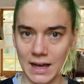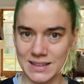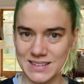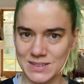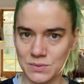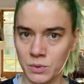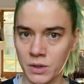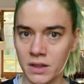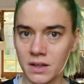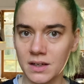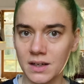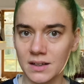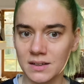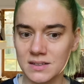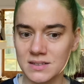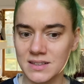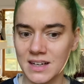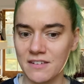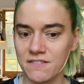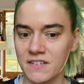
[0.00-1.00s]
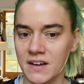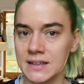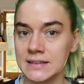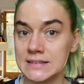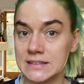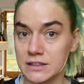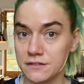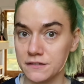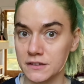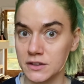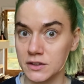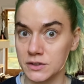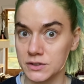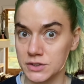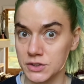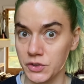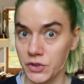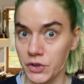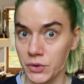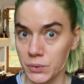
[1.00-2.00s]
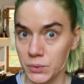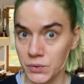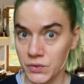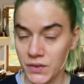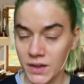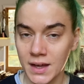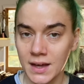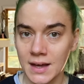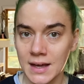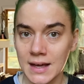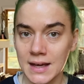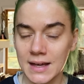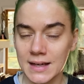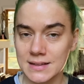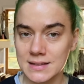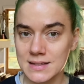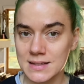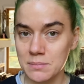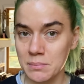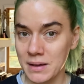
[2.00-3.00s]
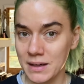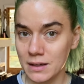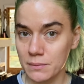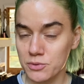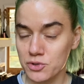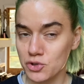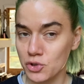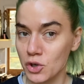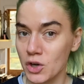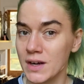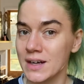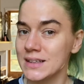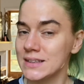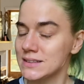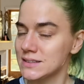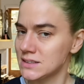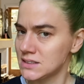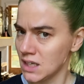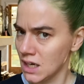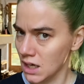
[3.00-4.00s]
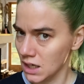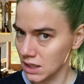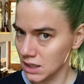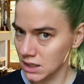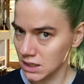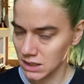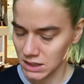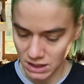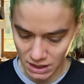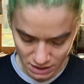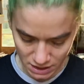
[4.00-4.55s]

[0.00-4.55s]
one of the colors that I find difficult to use. It's Makeup Store Tuck, I